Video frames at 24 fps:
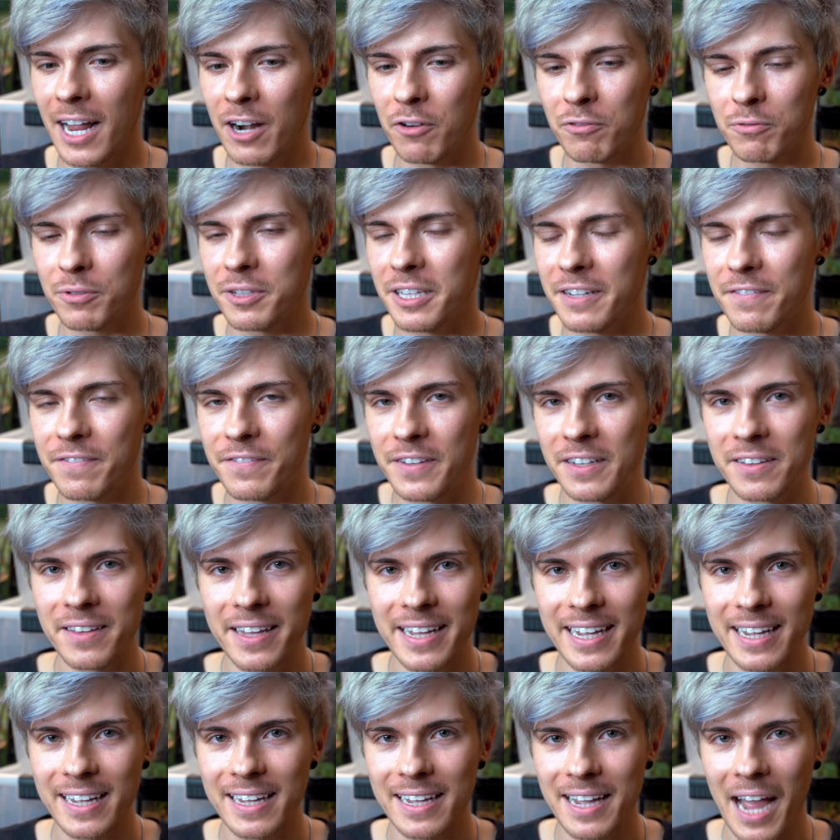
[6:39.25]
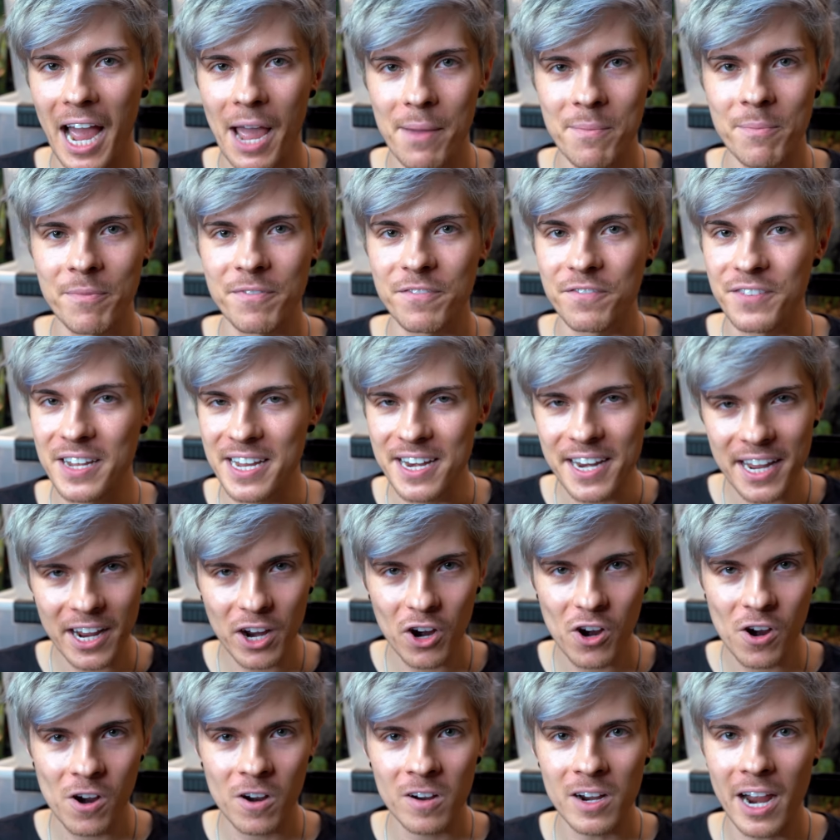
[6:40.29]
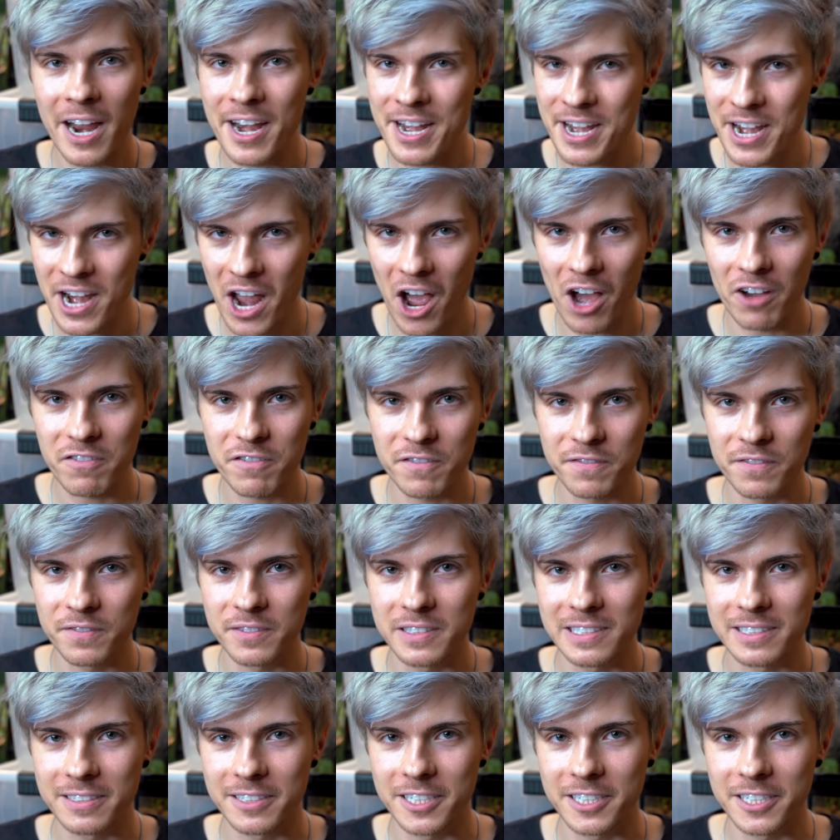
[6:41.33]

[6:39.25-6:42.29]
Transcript: I don't really feel like I'm feeding her enough